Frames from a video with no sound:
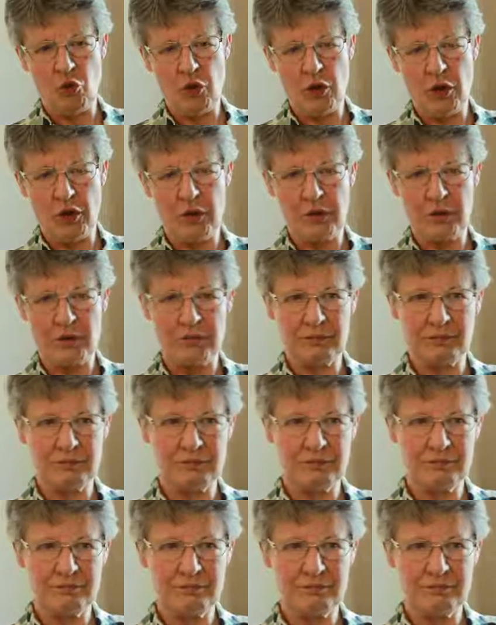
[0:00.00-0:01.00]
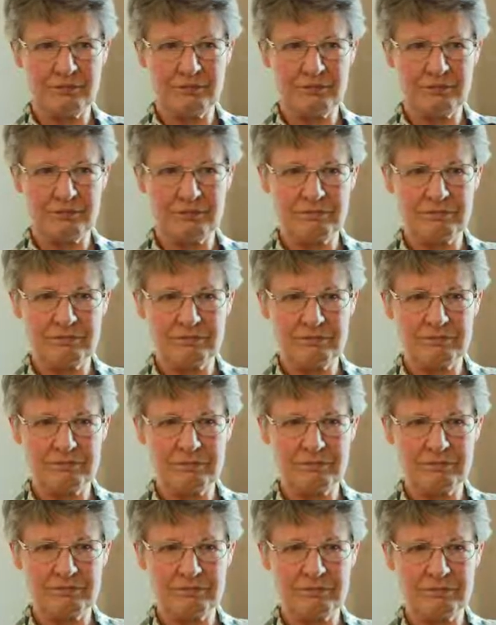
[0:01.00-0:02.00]
you watched and you kept
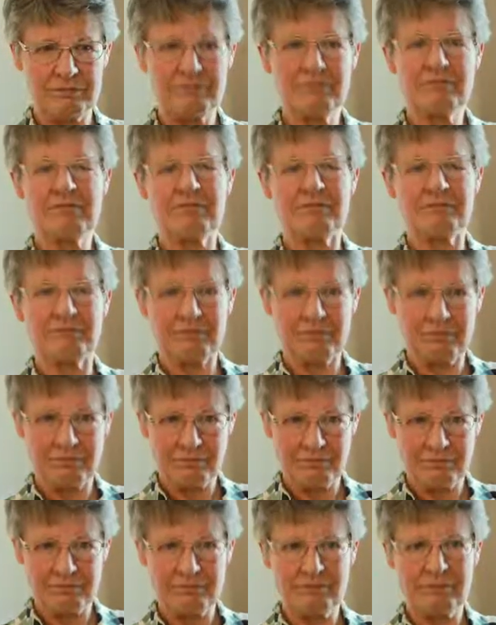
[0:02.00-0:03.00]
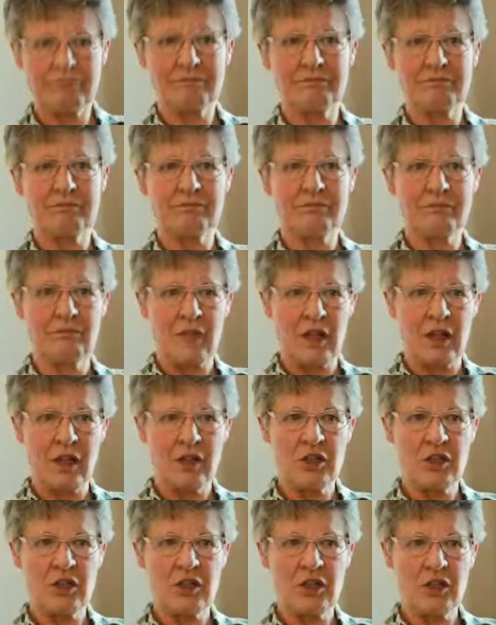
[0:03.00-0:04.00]
the
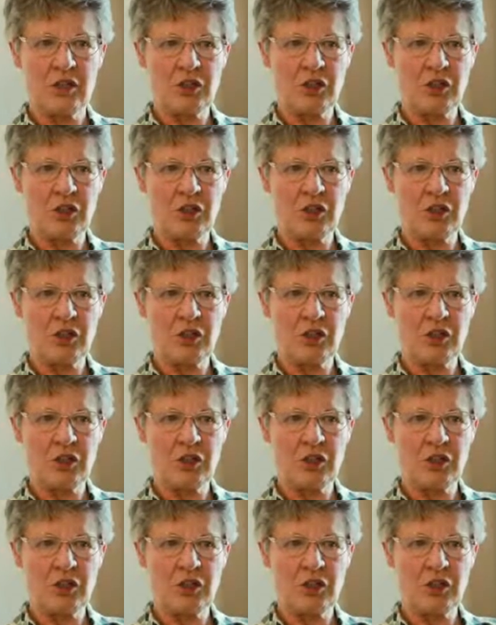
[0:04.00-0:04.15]
vigilance.